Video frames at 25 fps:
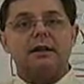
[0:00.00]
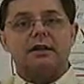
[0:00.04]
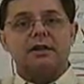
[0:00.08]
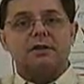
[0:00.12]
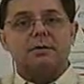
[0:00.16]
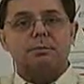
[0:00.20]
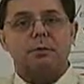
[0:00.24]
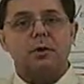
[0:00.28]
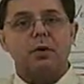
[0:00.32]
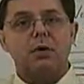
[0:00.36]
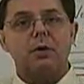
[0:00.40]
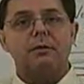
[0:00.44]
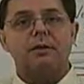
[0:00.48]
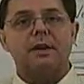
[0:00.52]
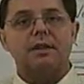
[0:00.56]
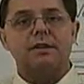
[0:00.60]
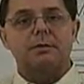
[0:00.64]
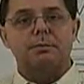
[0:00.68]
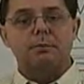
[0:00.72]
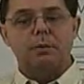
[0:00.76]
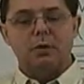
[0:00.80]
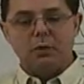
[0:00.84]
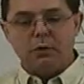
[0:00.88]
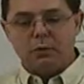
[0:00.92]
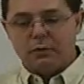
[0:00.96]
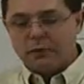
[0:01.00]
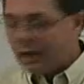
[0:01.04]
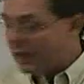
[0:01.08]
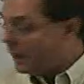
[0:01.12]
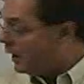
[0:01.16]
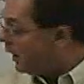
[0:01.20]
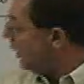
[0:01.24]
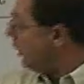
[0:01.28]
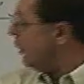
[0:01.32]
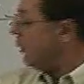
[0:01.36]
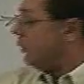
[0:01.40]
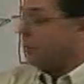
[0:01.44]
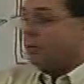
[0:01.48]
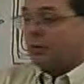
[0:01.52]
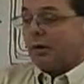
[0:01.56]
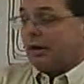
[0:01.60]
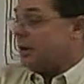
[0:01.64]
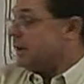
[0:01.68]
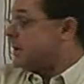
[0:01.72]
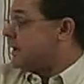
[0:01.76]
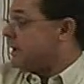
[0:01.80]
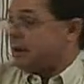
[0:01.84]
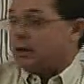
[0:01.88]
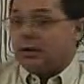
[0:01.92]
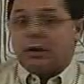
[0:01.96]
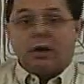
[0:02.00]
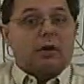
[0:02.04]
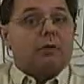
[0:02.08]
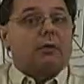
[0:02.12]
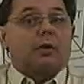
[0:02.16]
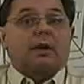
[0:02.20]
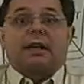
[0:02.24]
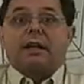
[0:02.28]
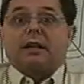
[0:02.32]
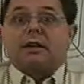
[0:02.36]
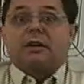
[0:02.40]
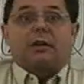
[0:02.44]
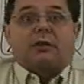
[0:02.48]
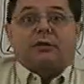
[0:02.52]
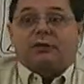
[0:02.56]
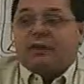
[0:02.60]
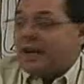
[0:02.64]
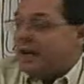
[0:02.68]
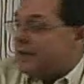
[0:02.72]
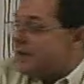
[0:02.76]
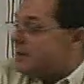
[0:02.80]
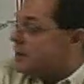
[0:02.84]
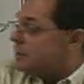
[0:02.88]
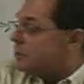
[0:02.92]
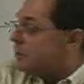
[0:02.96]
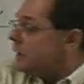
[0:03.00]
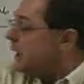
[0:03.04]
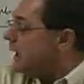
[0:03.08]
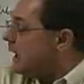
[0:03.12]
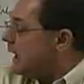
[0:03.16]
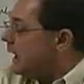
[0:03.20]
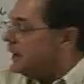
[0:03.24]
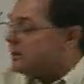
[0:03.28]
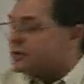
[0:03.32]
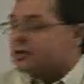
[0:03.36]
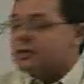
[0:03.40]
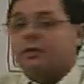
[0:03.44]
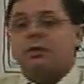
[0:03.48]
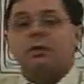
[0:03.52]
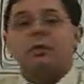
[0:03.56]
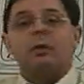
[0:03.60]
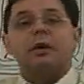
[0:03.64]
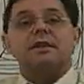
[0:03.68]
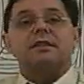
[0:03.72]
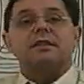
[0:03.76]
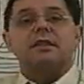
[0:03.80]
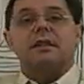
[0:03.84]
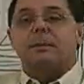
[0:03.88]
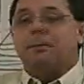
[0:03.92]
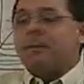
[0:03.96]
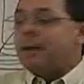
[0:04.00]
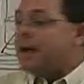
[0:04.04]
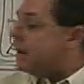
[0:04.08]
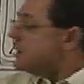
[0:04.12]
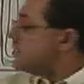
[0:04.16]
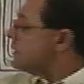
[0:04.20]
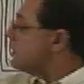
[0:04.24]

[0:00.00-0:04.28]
let's move, let's move. We're all saying, look, we're getting as fast as we can. So the ones in the back